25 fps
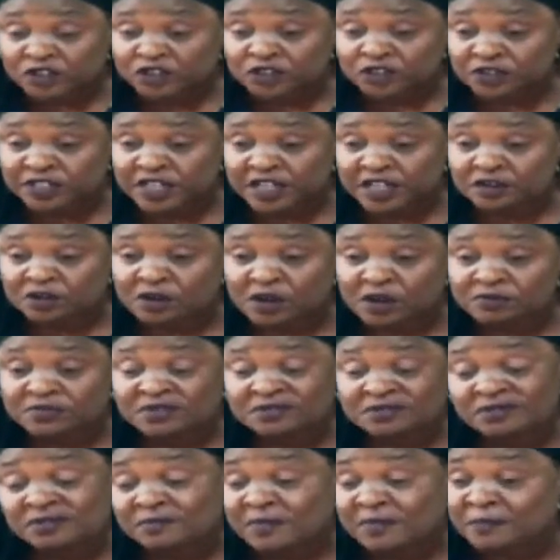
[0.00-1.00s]
children comes,
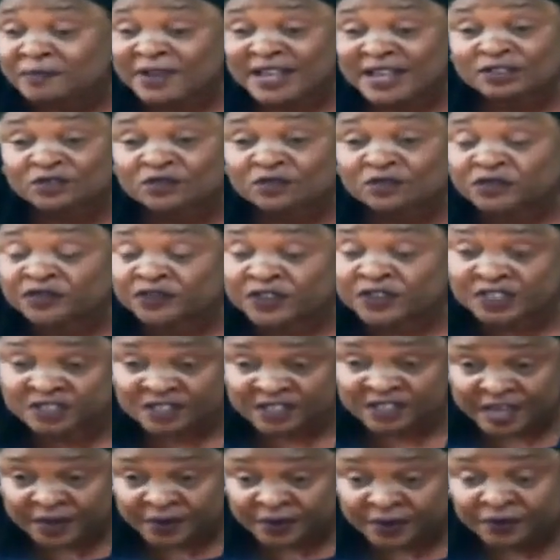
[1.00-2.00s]
remember school fees
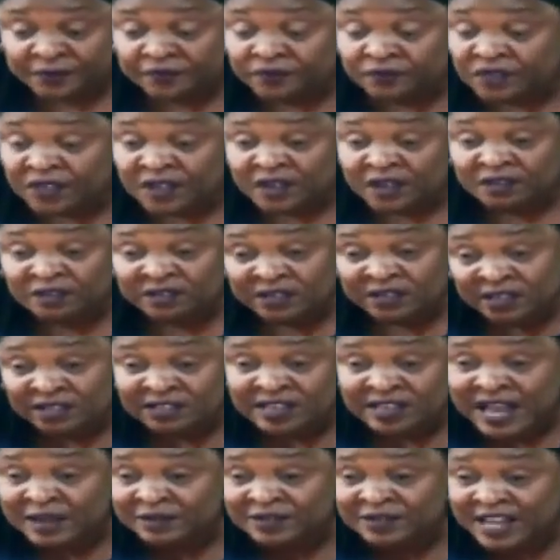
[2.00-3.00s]
there.
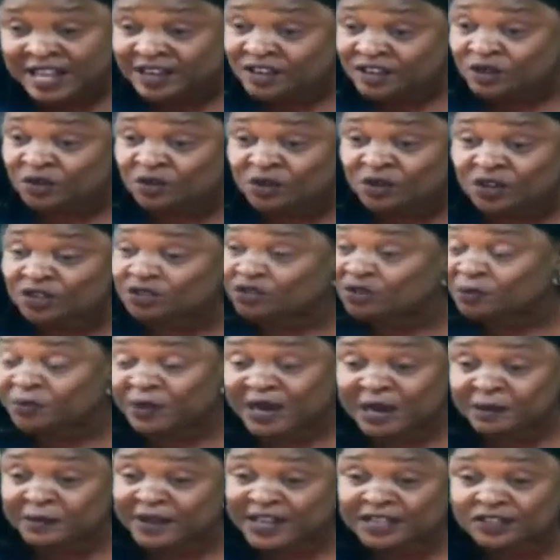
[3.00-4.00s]
Now they are not going to
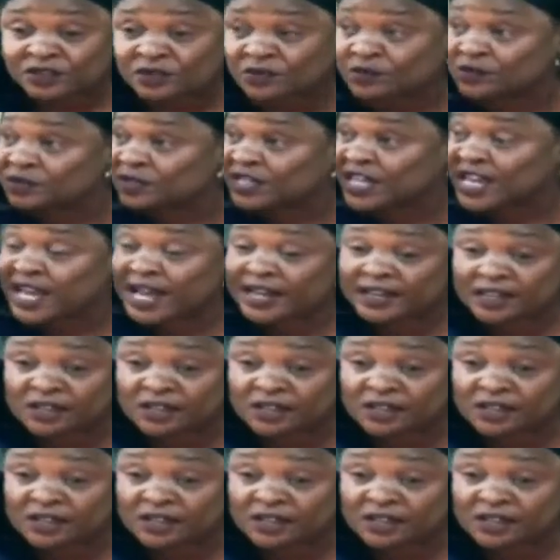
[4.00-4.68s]
primary school there.